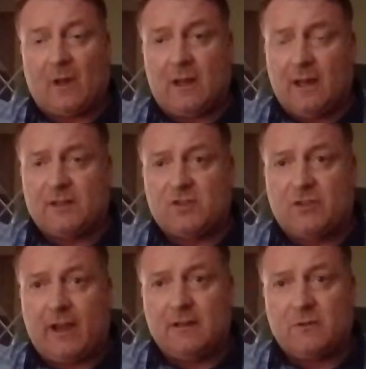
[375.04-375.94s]
kind of
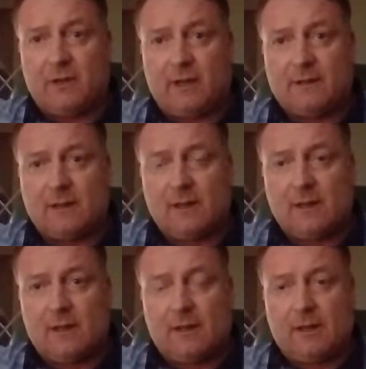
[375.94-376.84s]
strange. We did,
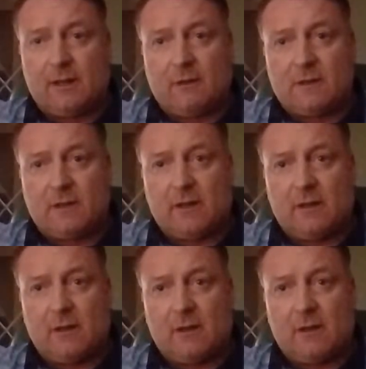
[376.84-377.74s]

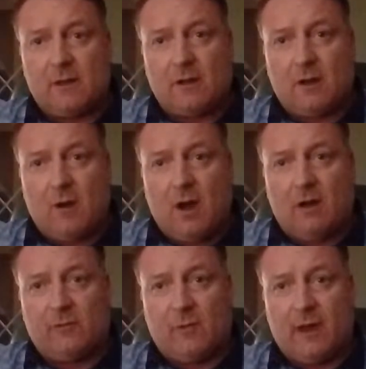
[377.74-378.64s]

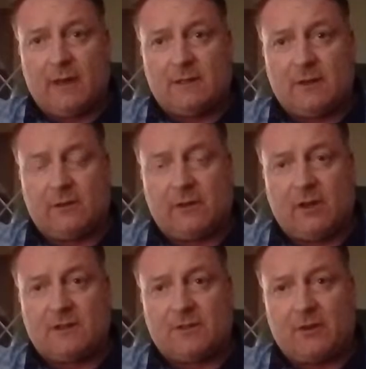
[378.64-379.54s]
halfway,
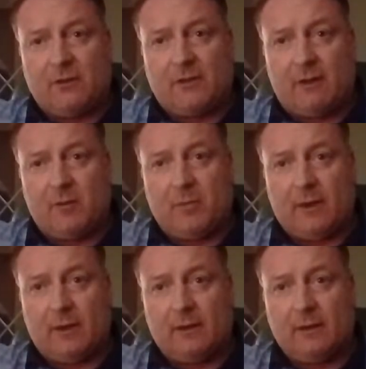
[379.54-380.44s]
2/3 through
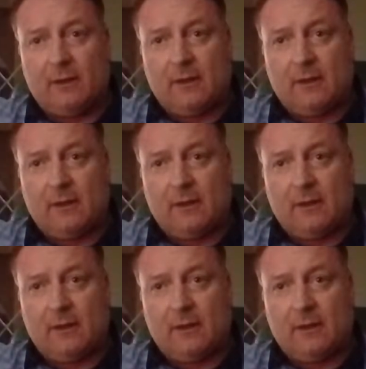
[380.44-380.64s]
therapy,